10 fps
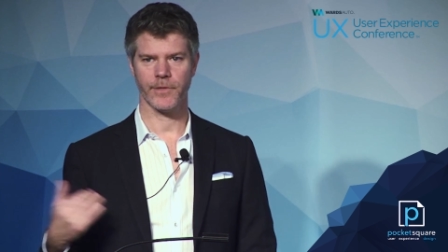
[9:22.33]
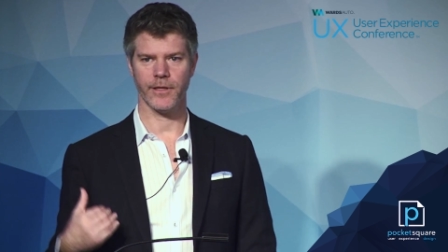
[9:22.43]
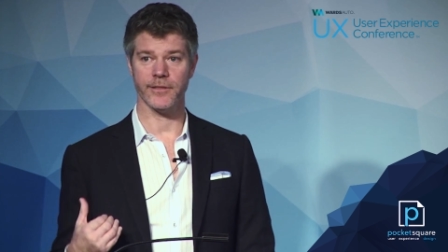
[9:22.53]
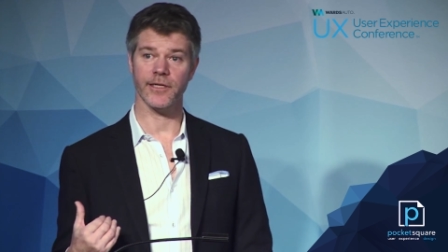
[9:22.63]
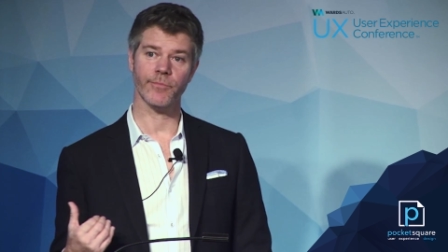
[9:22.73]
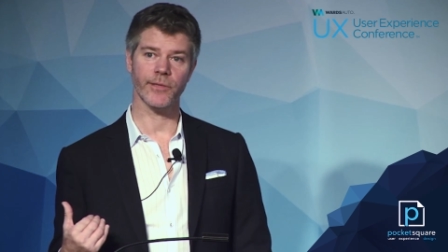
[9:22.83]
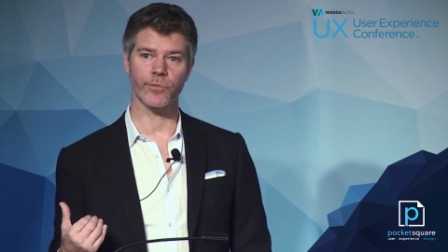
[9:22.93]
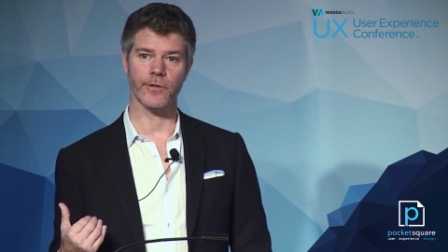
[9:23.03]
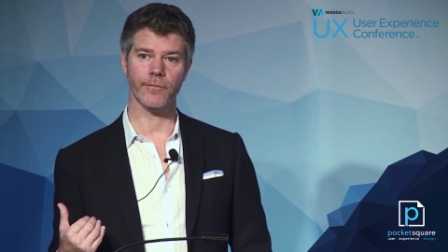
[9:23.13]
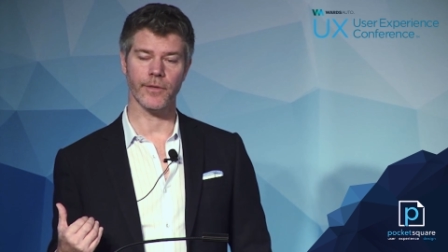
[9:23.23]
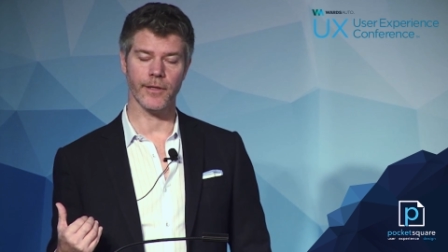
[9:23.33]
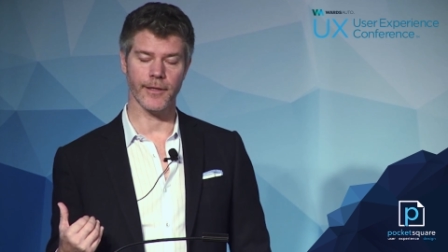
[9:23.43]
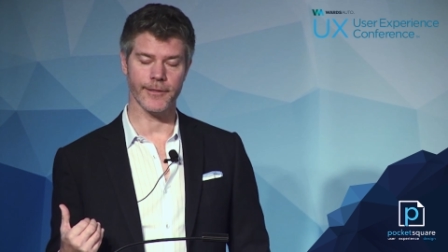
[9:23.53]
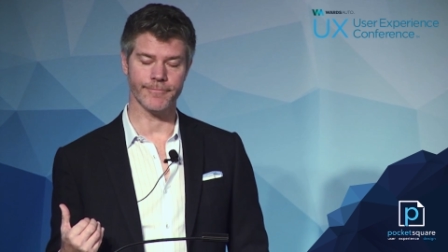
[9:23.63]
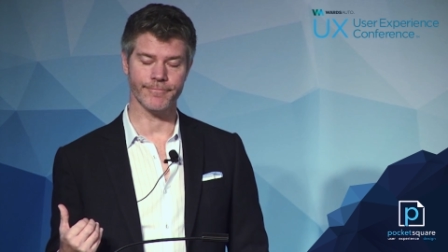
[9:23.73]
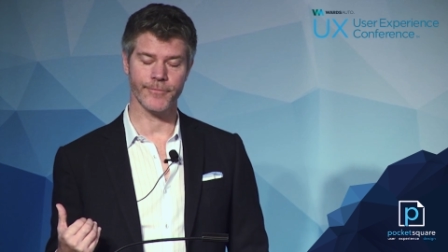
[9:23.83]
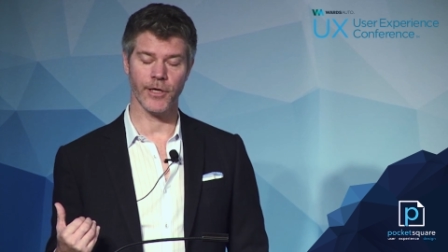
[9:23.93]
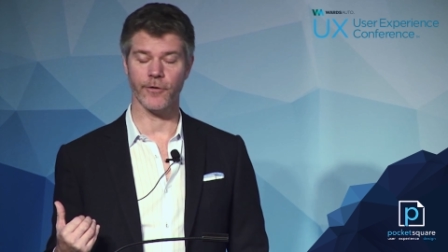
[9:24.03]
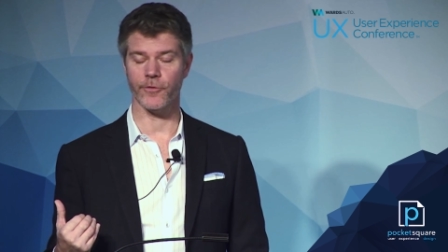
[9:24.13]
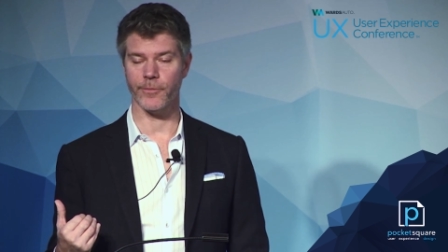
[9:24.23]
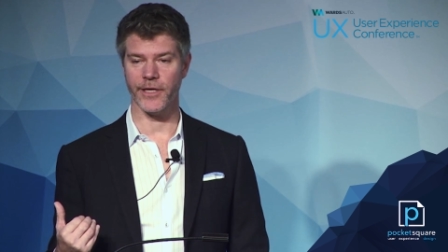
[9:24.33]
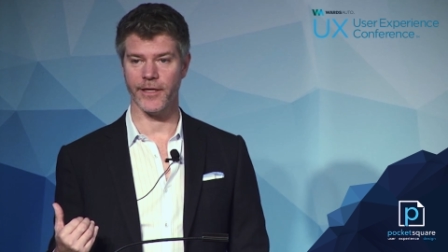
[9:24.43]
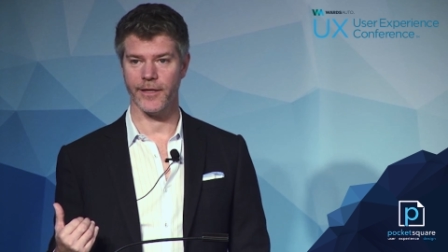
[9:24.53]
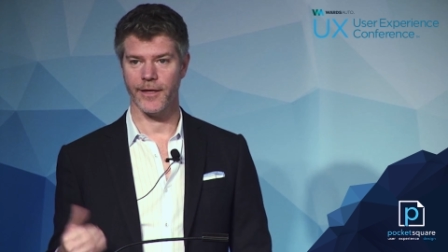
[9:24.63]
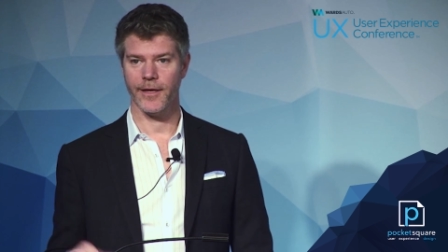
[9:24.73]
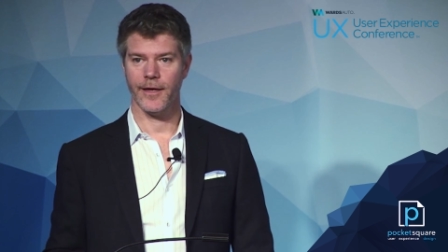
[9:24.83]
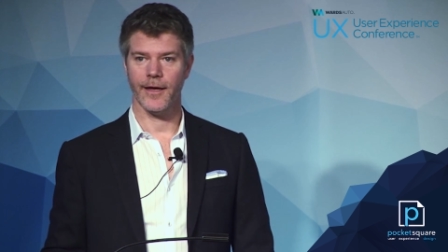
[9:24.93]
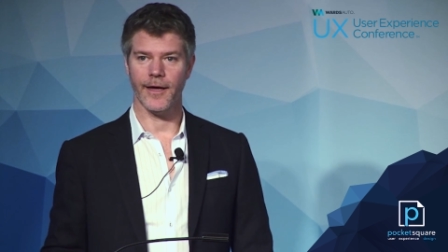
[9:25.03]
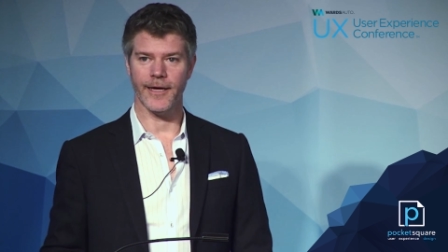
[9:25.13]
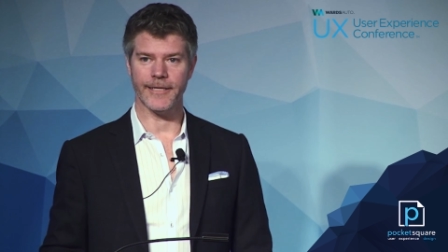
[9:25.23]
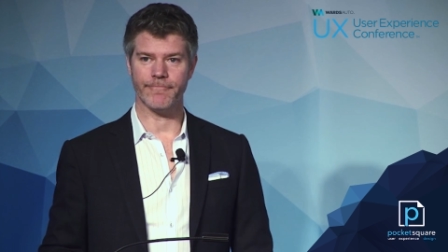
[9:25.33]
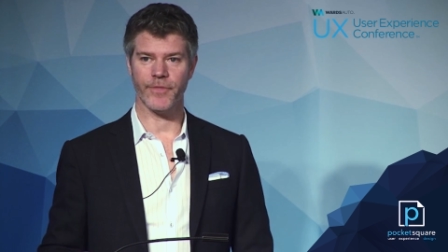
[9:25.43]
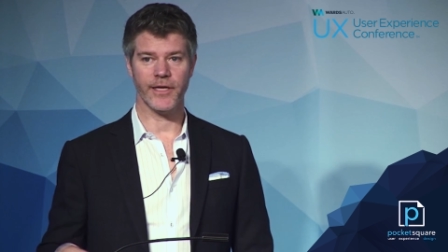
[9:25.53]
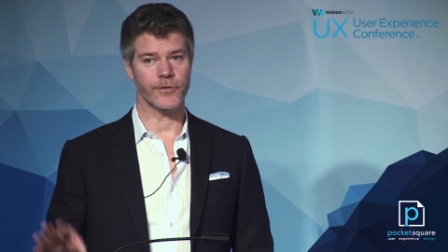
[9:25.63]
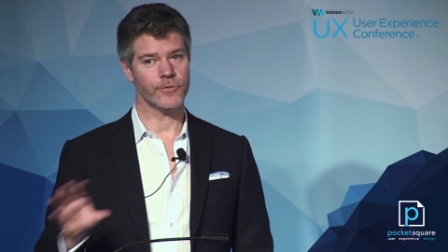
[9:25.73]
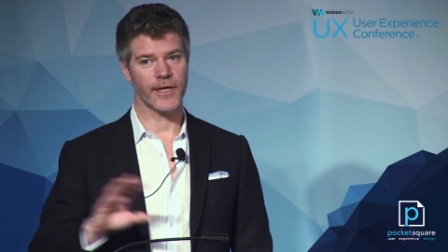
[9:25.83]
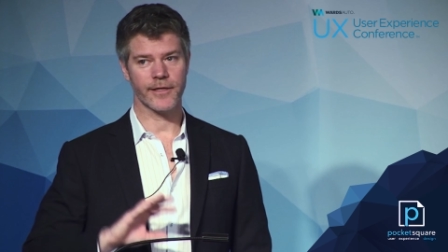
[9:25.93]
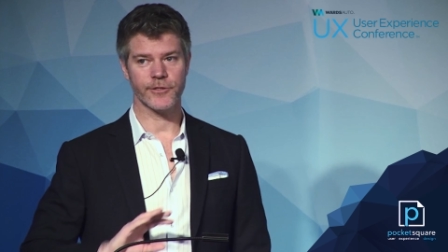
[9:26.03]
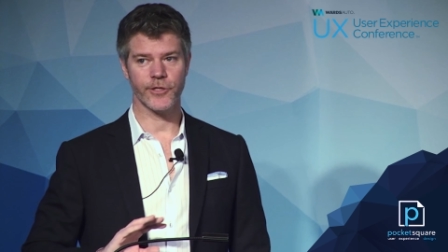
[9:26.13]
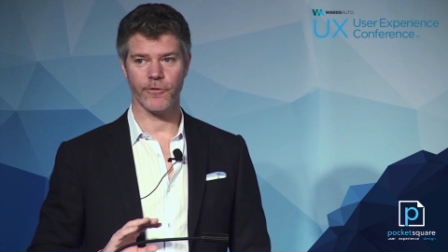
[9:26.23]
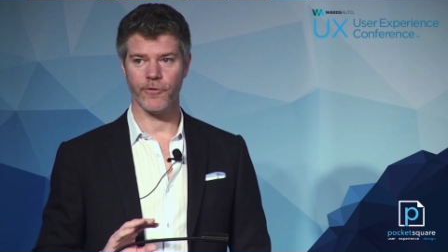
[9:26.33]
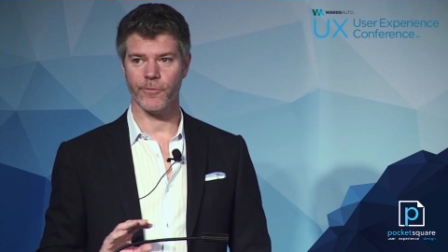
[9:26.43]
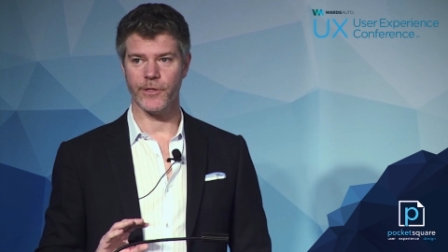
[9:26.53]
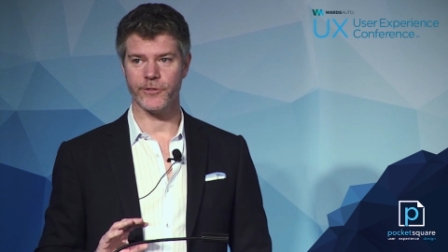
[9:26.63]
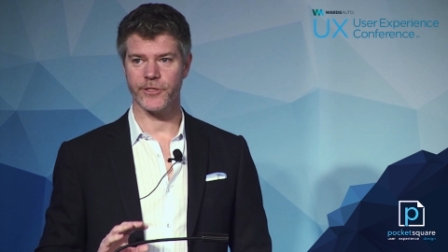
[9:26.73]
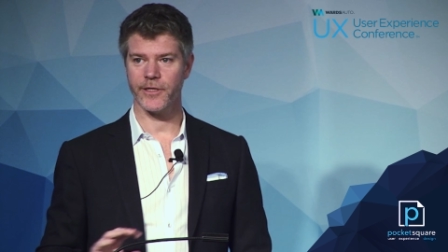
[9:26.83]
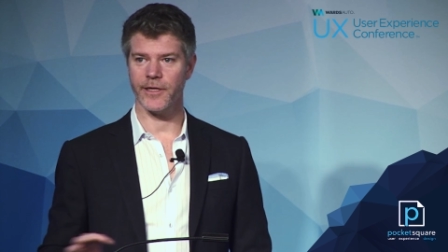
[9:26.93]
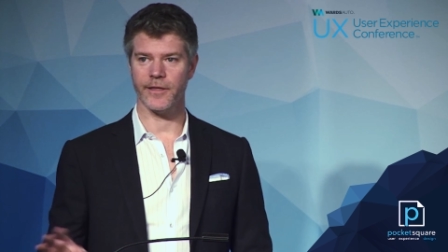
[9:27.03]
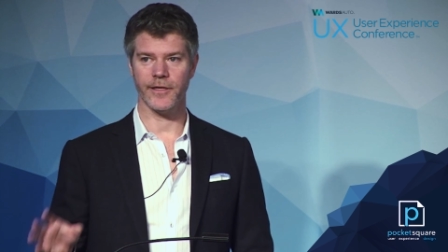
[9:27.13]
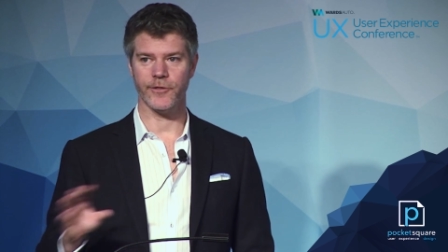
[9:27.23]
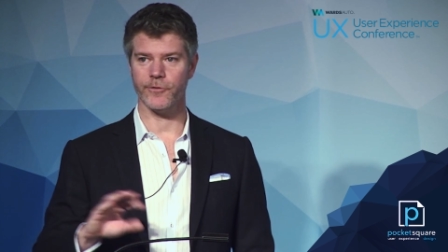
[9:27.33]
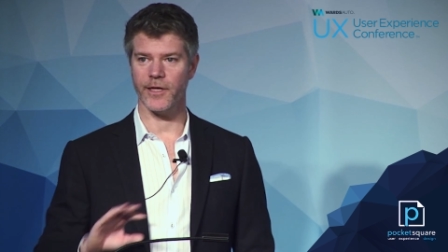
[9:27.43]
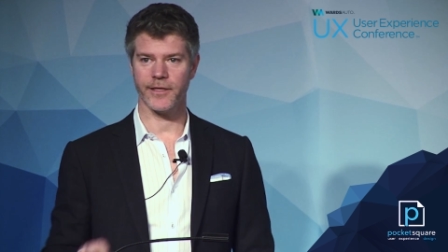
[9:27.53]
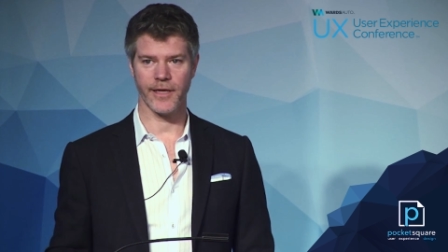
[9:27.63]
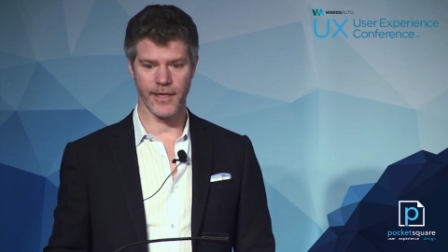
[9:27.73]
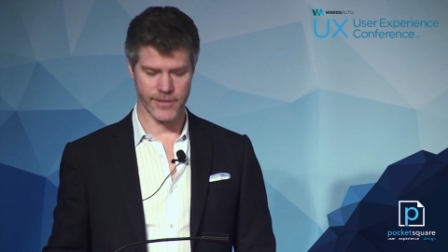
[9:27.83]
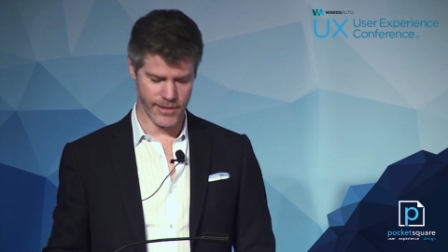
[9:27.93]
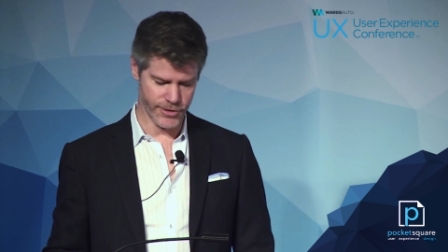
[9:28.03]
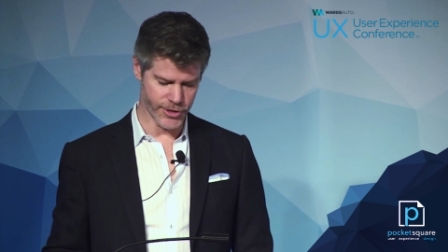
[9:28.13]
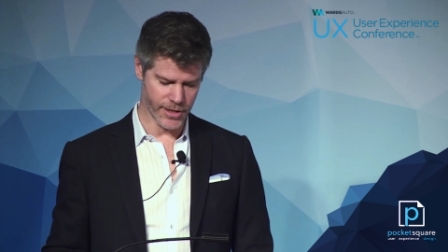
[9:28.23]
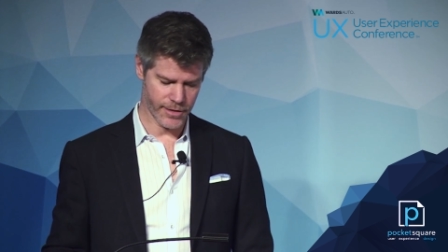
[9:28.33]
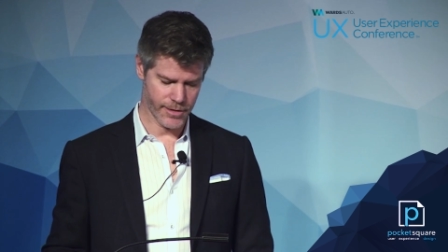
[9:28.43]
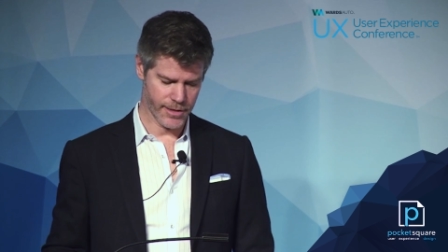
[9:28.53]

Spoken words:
let's say people younger than me, they do like to share their music and they do like to guest DJ.